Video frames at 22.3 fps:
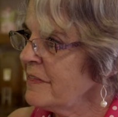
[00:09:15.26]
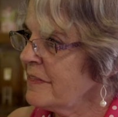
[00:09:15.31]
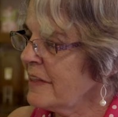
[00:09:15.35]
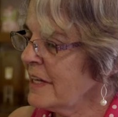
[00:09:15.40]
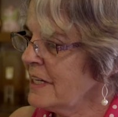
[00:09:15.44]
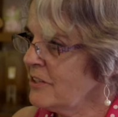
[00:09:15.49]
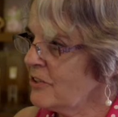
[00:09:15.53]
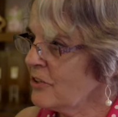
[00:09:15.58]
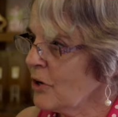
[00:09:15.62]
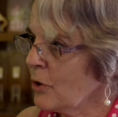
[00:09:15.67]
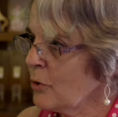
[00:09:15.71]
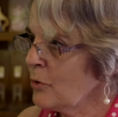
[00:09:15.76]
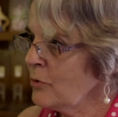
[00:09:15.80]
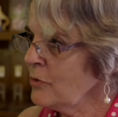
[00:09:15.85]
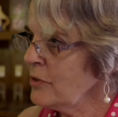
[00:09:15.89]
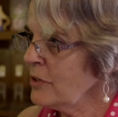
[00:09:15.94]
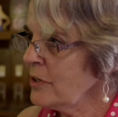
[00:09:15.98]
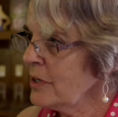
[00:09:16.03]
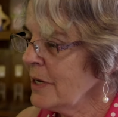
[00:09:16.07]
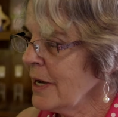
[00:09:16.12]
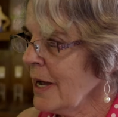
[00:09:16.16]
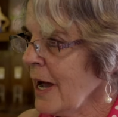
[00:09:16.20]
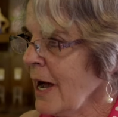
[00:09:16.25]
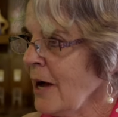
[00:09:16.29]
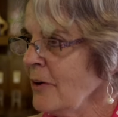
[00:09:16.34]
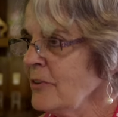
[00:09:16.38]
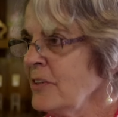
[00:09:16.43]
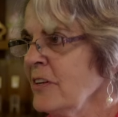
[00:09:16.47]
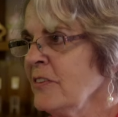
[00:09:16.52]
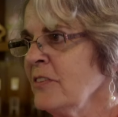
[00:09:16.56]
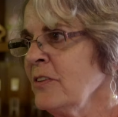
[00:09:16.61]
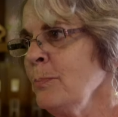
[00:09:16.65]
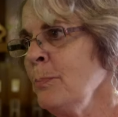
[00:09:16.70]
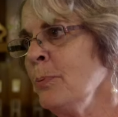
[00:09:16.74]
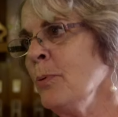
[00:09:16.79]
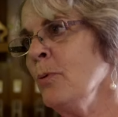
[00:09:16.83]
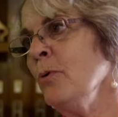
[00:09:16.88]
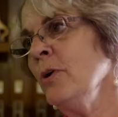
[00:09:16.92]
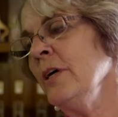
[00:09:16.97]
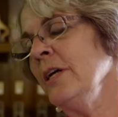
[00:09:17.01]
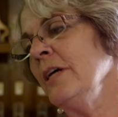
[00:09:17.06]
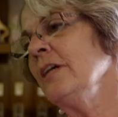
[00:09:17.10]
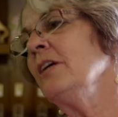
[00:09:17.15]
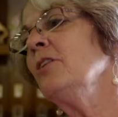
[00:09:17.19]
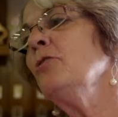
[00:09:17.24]
They don't? How
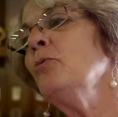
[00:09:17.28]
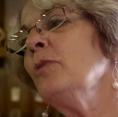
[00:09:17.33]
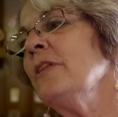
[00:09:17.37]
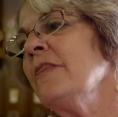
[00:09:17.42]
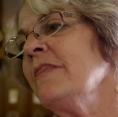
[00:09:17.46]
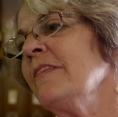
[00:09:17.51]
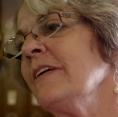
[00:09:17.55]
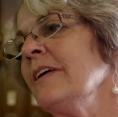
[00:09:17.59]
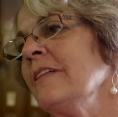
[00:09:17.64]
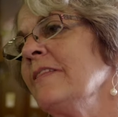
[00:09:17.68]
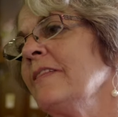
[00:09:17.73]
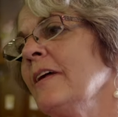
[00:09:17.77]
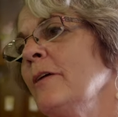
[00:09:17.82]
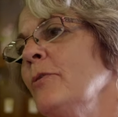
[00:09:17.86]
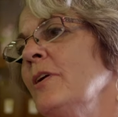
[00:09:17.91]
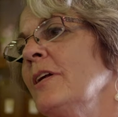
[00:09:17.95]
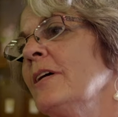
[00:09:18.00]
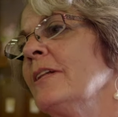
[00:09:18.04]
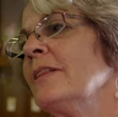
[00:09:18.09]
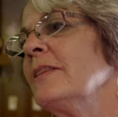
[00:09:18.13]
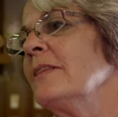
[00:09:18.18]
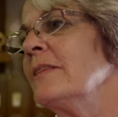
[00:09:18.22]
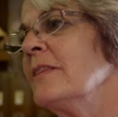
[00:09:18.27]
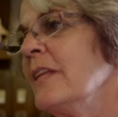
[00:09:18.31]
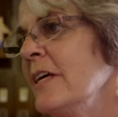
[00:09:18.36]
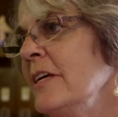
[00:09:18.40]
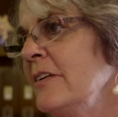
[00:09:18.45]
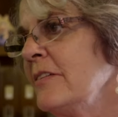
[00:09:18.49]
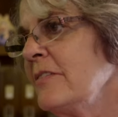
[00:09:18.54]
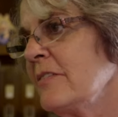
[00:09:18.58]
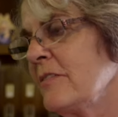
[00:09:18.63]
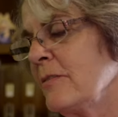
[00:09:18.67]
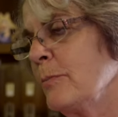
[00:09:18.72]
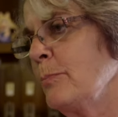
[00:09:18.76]
disappointing. You would think they would at least